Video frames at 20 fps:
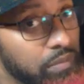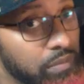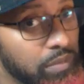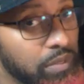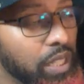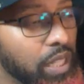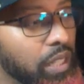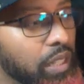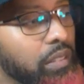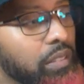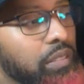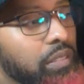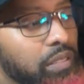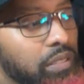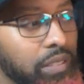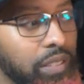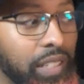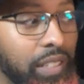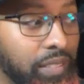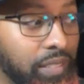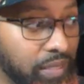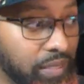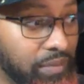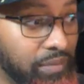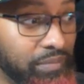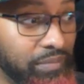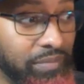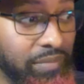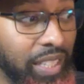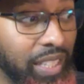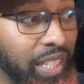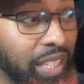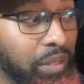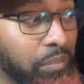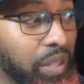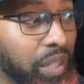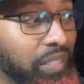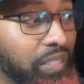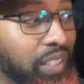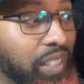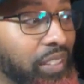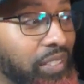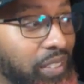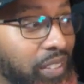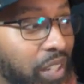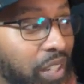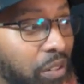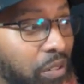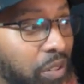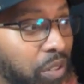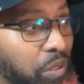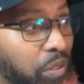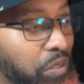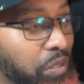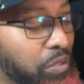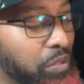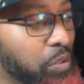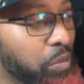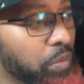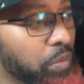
Okay, so that's again best case scenario, throw